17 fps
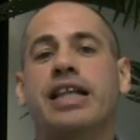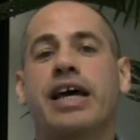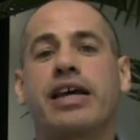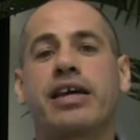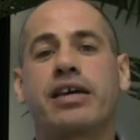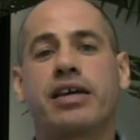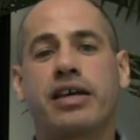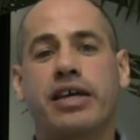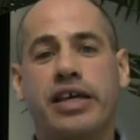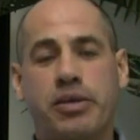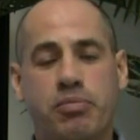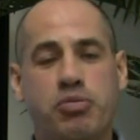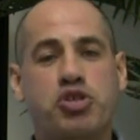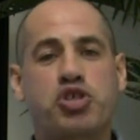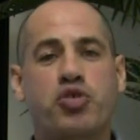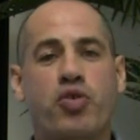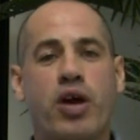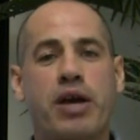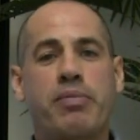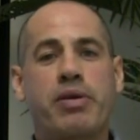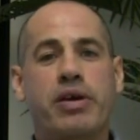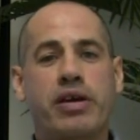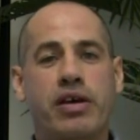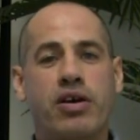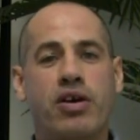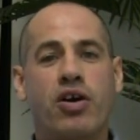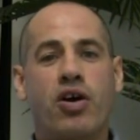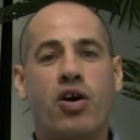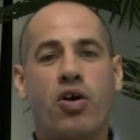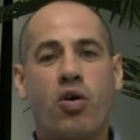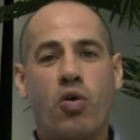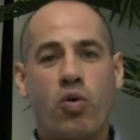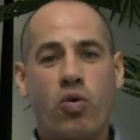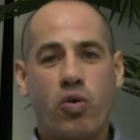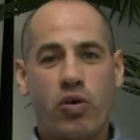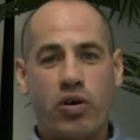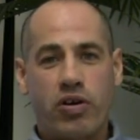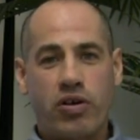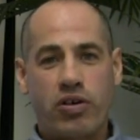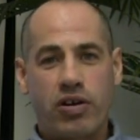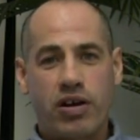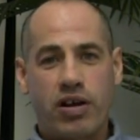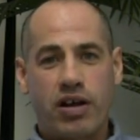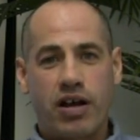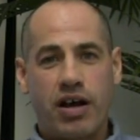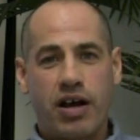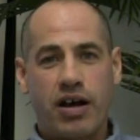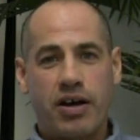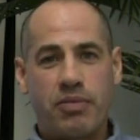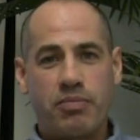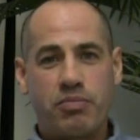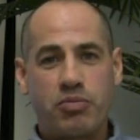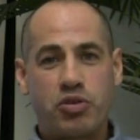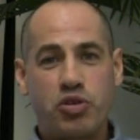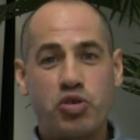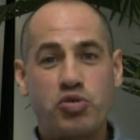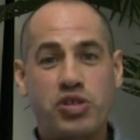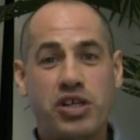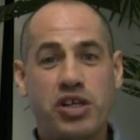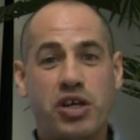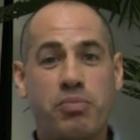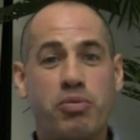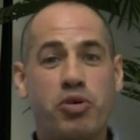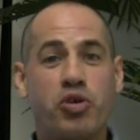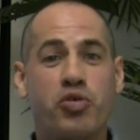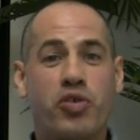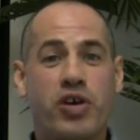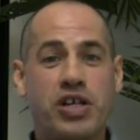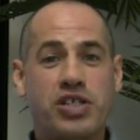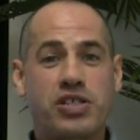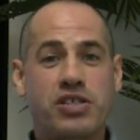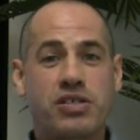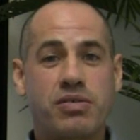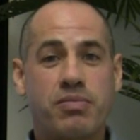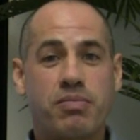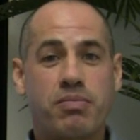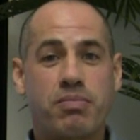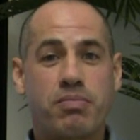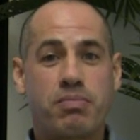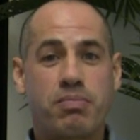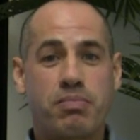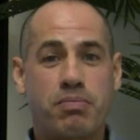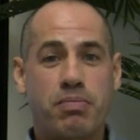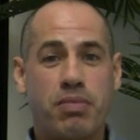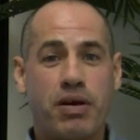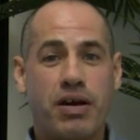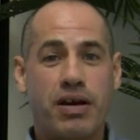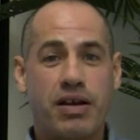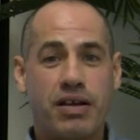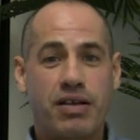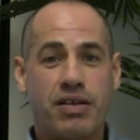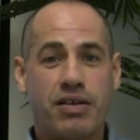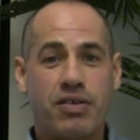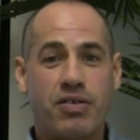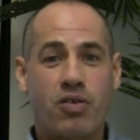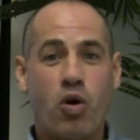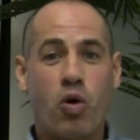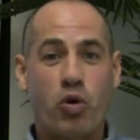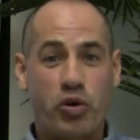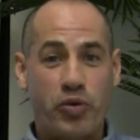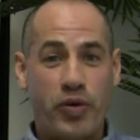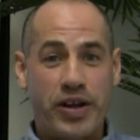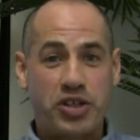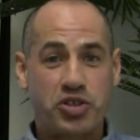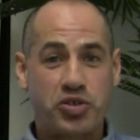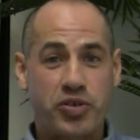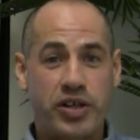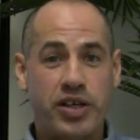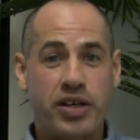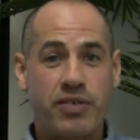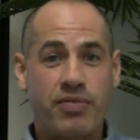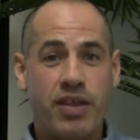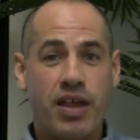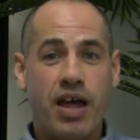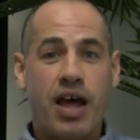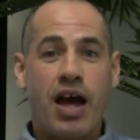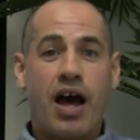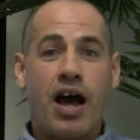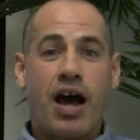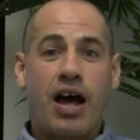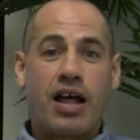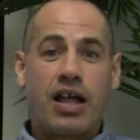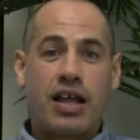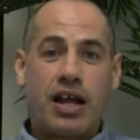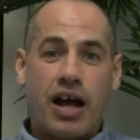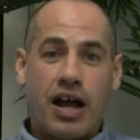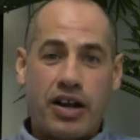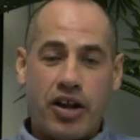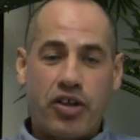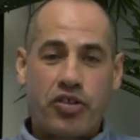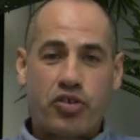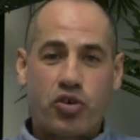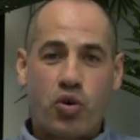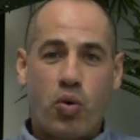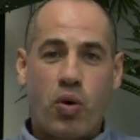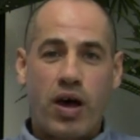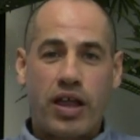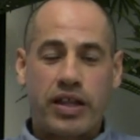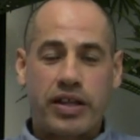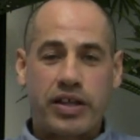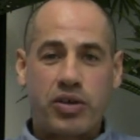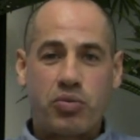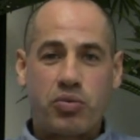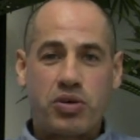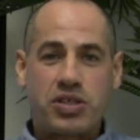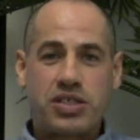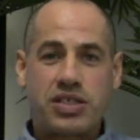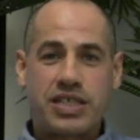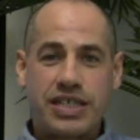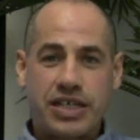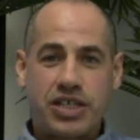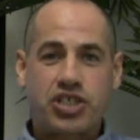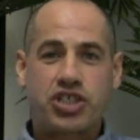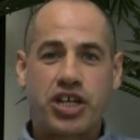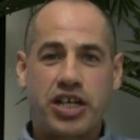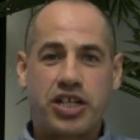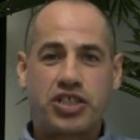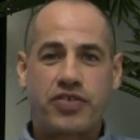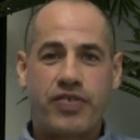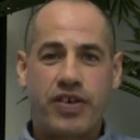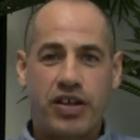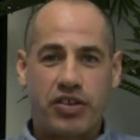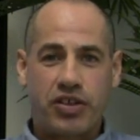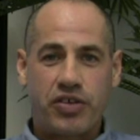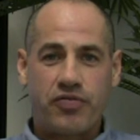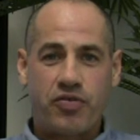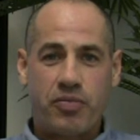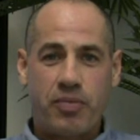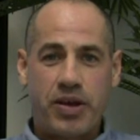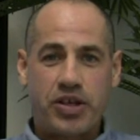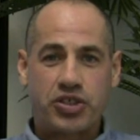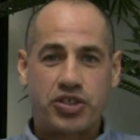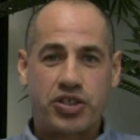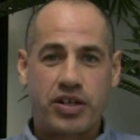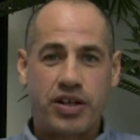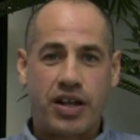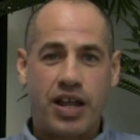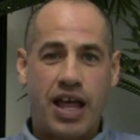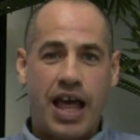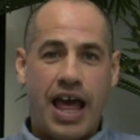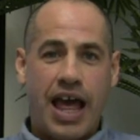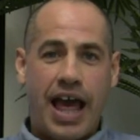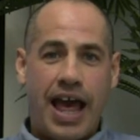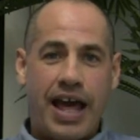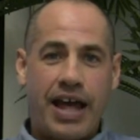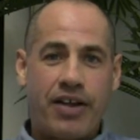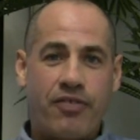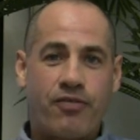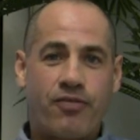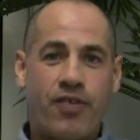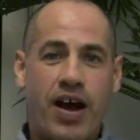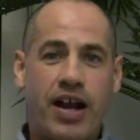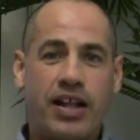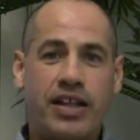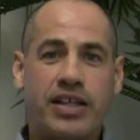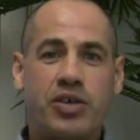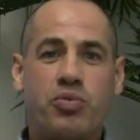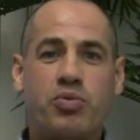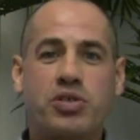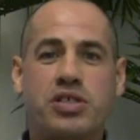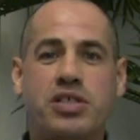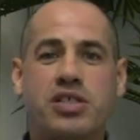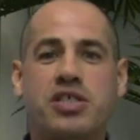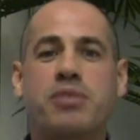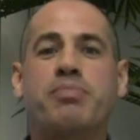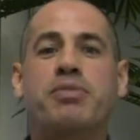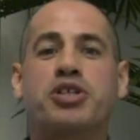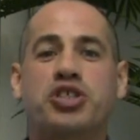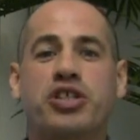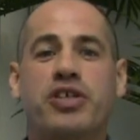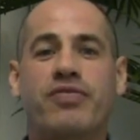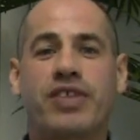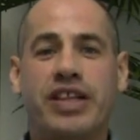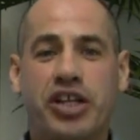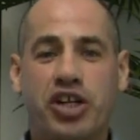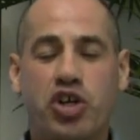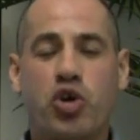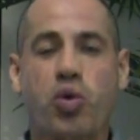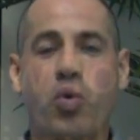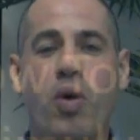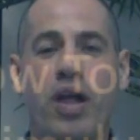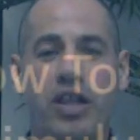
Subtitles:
like e-prescribing or using computerized order entry. Another quality was the exchange of health information. And finally was the submission of clinical